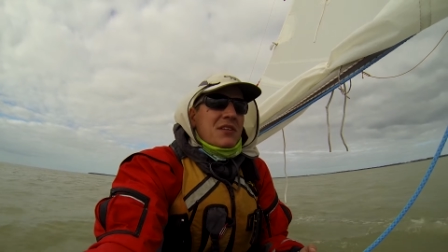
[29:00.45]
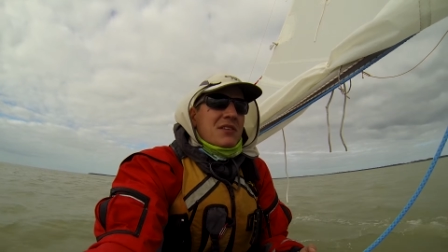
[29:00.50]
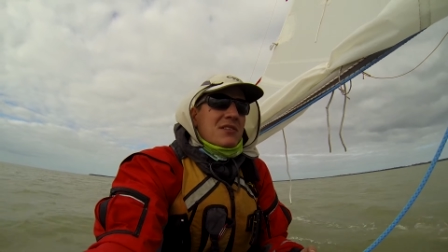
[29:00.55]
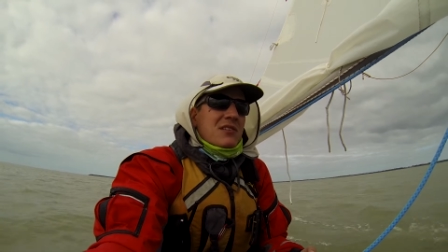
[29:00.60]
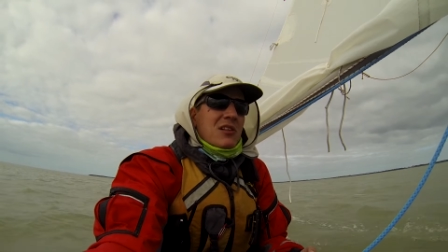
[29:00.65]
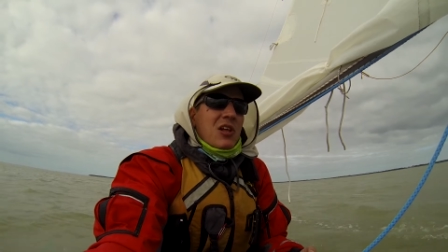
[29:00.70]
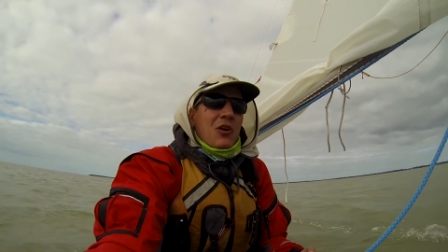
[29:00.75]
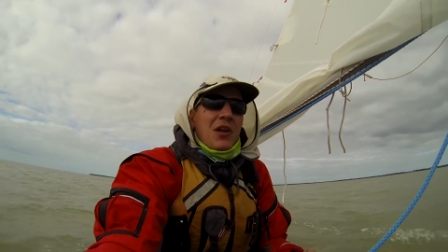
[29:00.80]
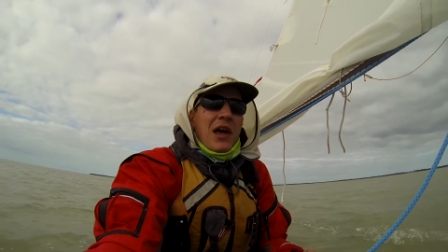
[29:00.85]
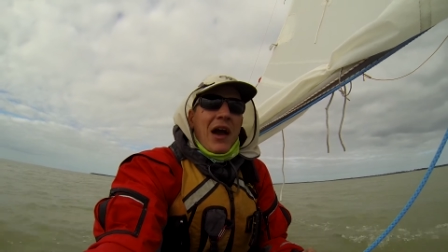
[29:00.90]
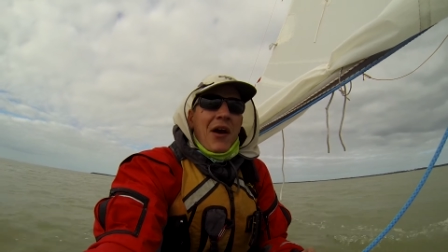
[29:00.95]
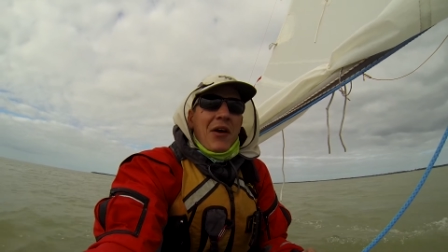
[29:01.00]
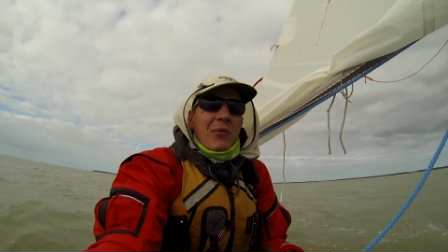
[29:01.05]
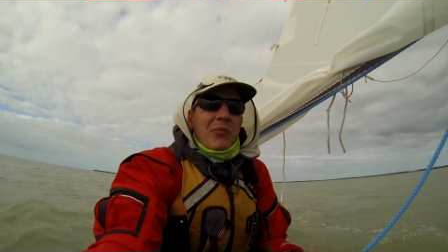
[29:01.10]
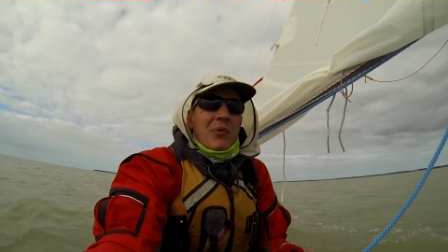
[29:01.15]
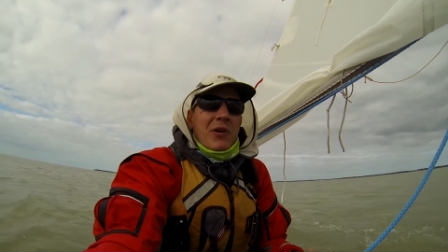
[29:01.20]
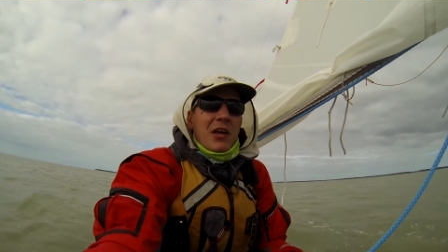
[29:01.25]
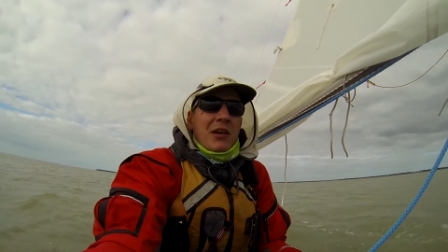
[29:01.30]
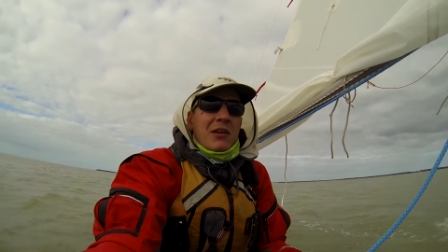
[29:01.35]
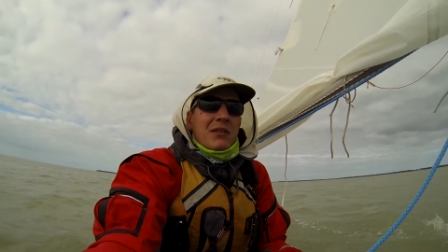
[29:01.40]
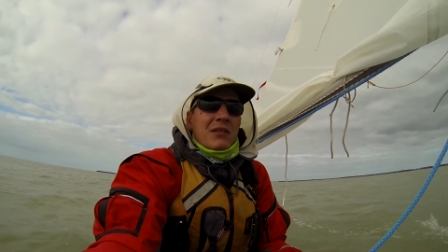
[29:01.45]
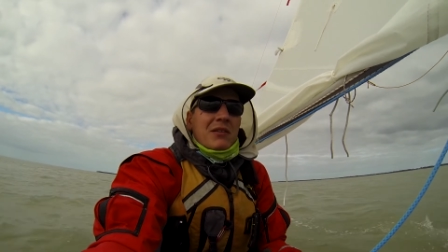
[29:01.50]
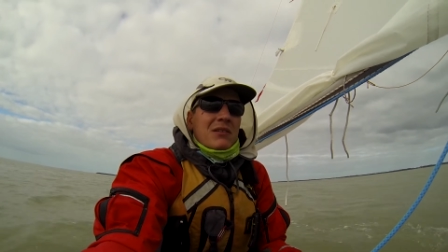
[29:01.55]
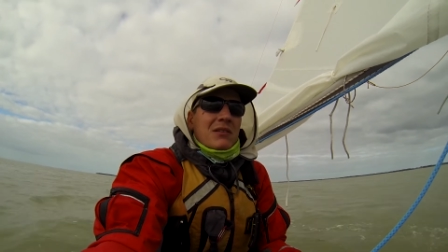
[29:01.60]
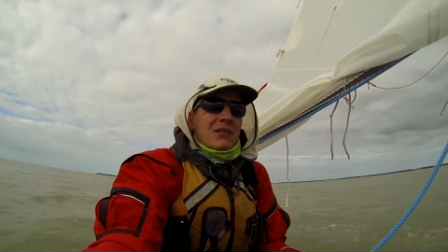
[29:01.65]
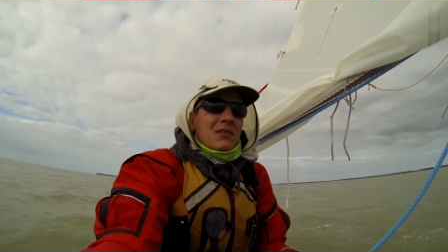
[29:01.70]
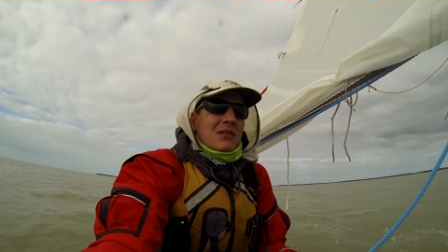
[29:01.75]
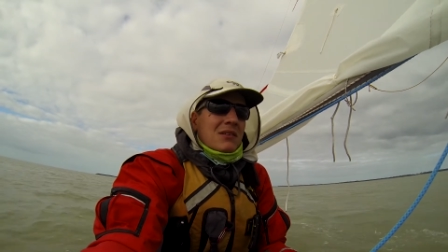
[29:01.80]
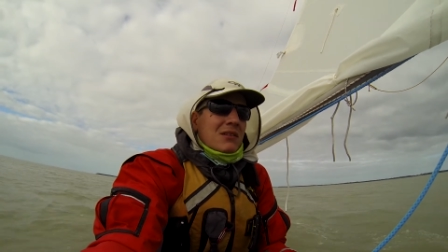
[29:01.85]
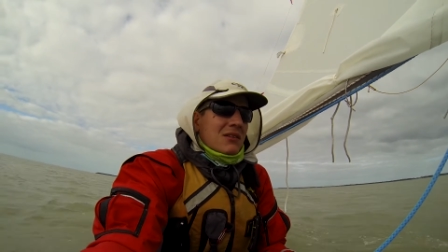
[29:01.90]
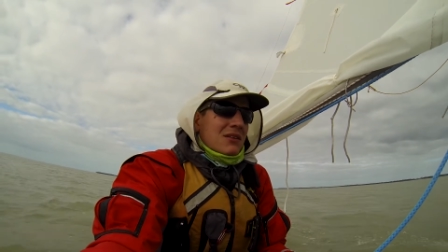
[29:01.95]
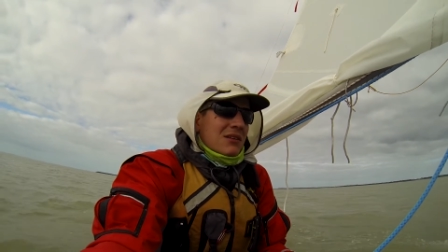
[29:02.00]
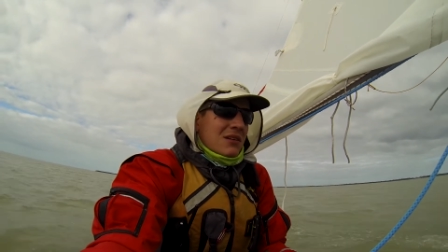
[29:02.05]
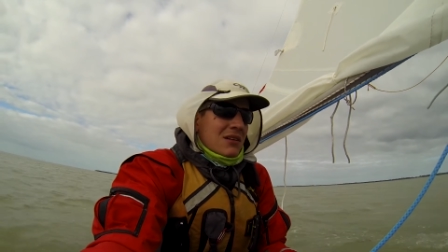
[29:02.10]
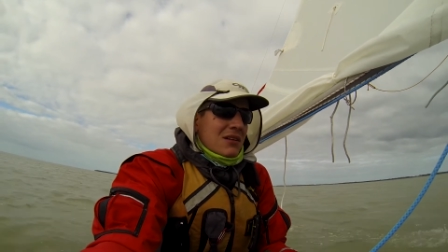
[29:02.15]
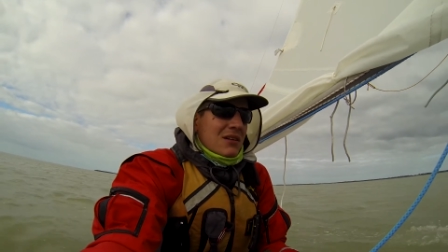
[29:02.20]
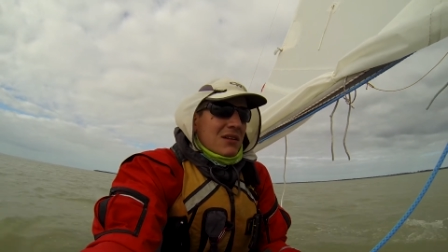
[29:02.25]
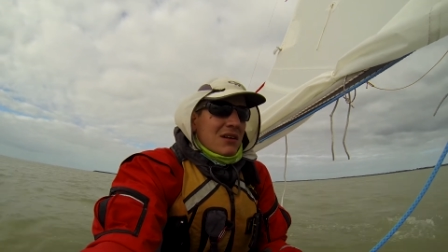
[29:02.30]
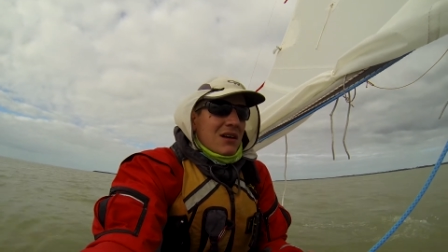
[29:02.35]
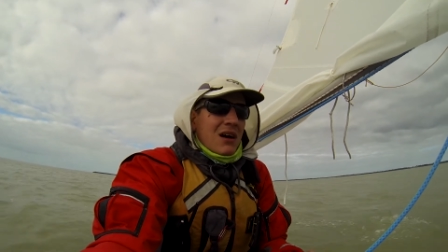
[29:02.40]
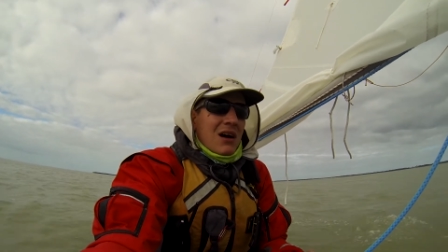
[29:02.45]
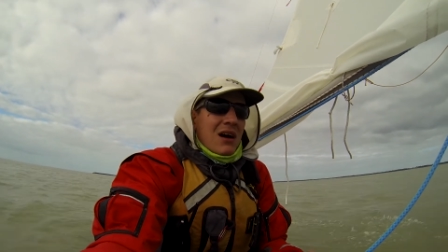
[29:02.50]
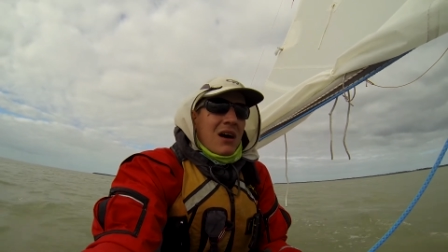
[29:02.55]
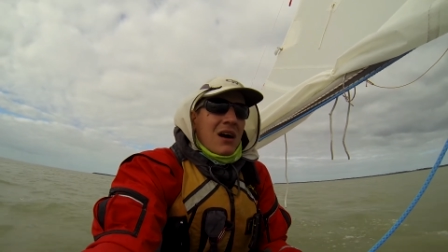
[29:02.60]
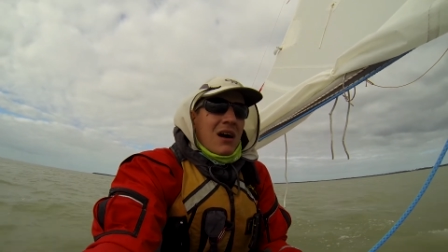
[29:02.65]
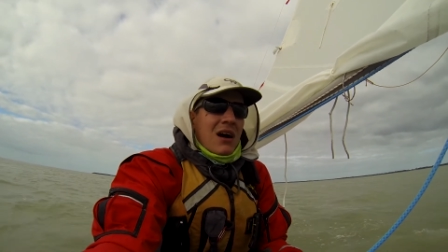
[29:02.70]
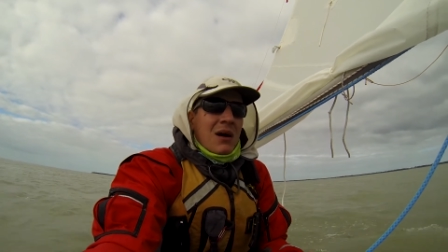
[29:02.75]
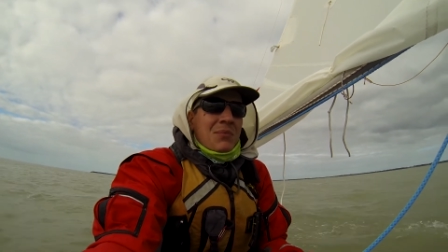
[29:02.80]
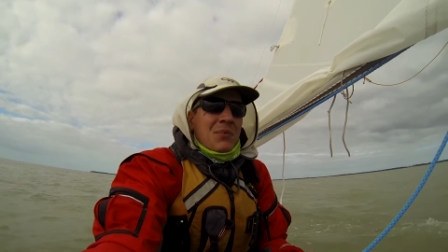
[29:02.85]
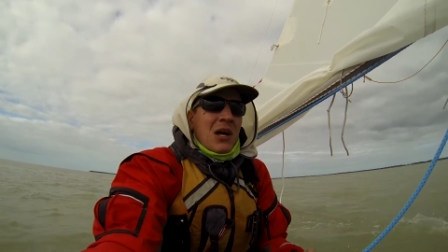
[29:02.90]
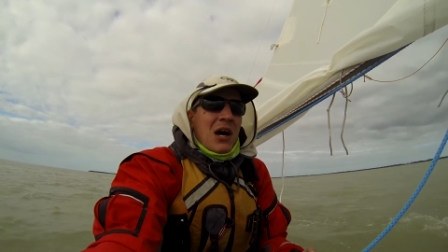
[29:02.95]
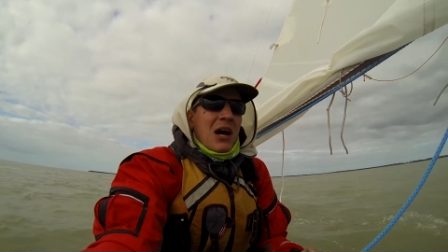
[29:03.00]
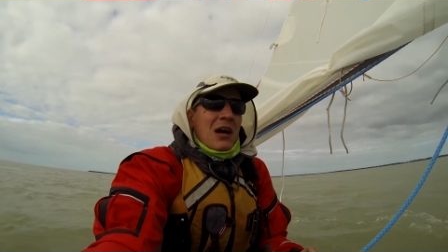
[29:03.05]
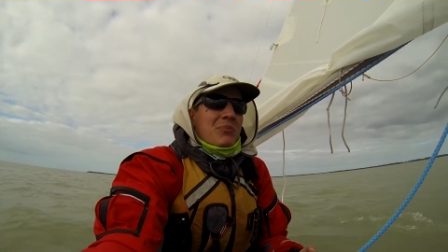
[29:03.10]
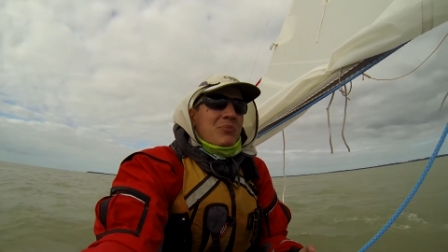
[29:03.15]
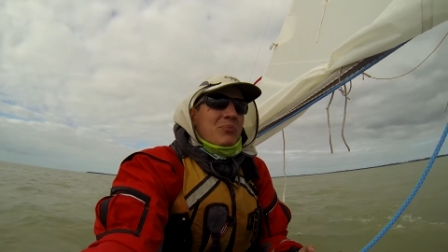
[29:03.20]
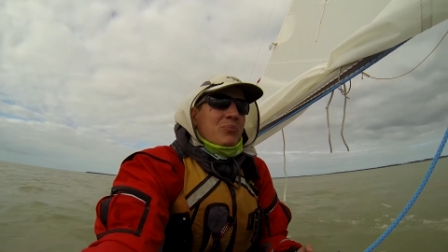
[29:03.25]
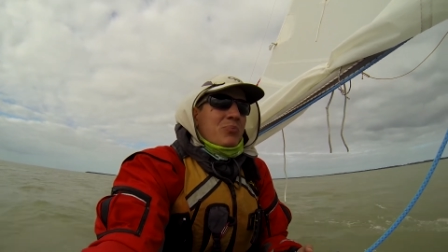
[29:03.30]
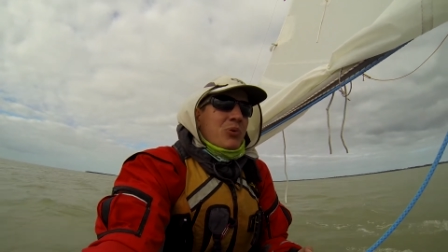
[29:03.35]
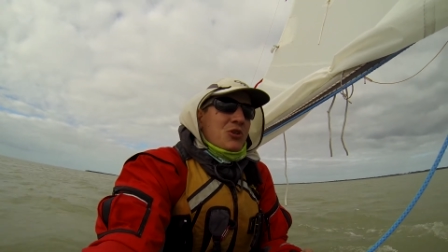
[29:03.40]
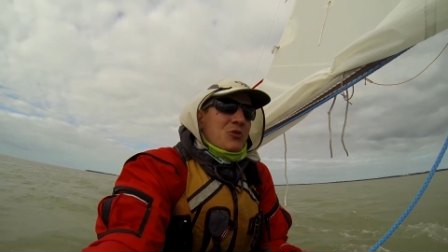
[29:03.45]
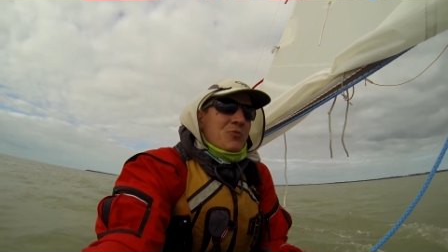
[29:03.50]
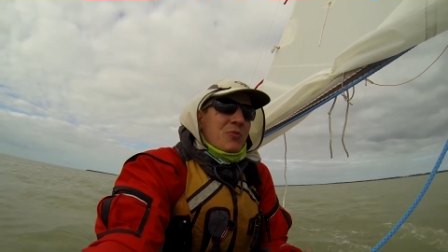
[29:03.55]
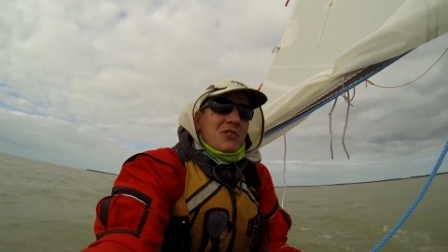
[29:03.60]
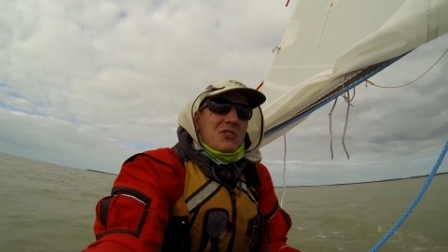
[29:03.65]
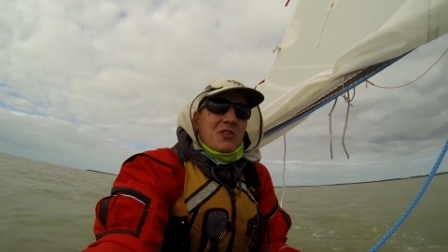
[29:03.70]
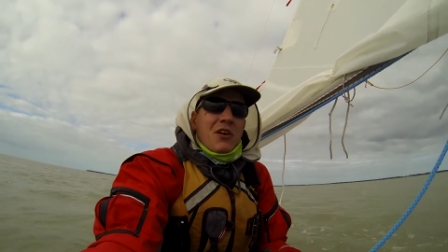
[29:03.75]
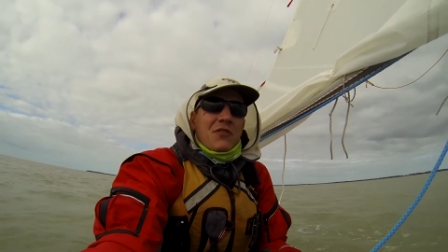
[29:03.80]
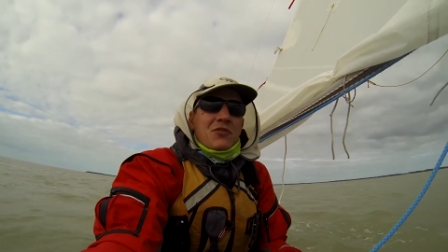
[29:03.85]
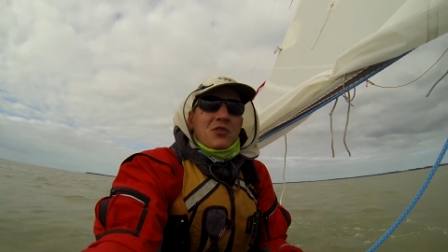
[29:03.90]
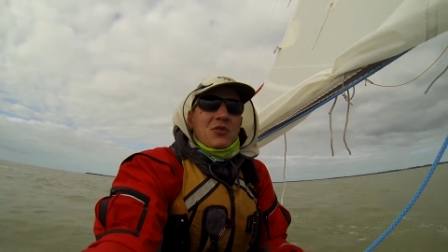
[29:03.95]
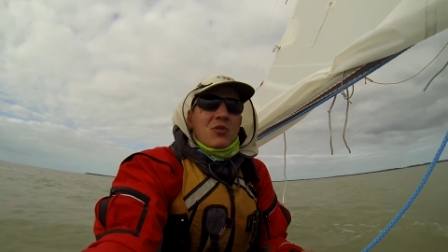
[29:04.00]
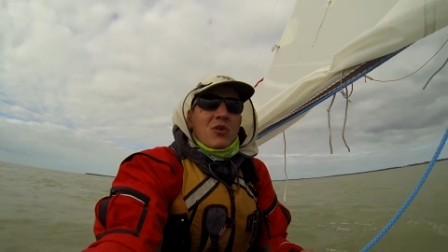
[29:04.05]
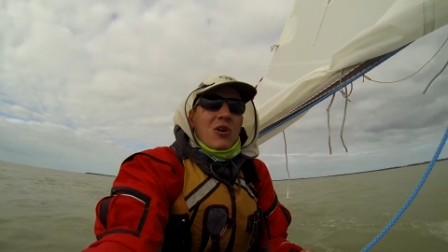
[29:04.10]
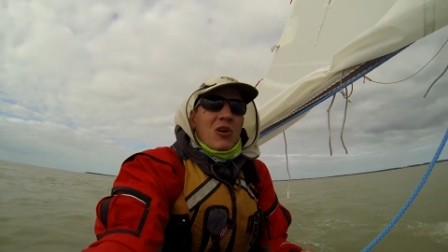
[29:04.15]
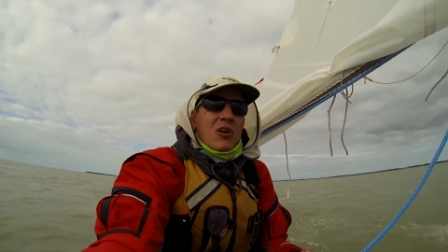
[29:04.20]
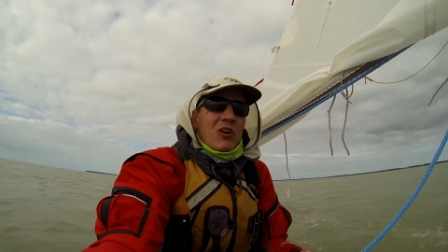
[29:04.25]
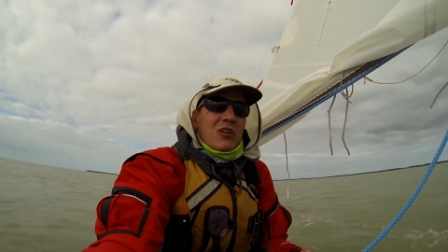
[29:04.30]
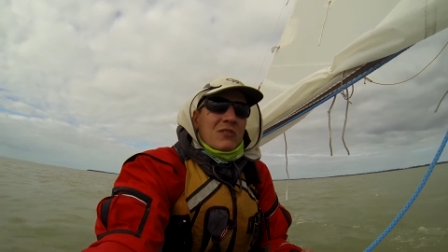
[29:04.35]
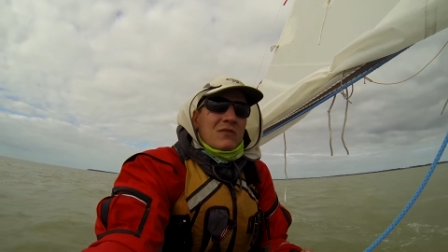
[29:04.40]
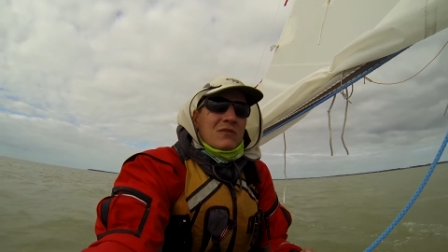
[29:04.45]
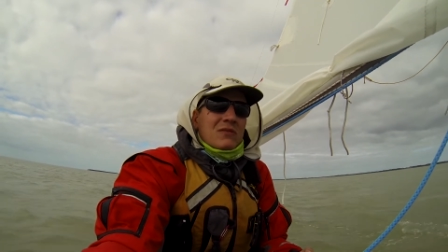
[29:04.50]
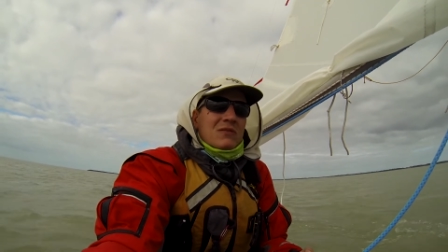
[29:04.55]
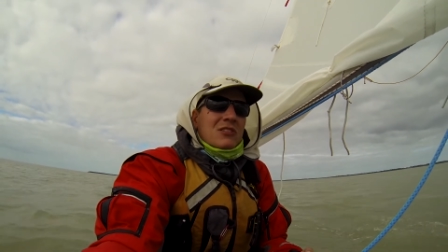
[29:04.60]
to slow down a bit. I'm not pushing myself too hard.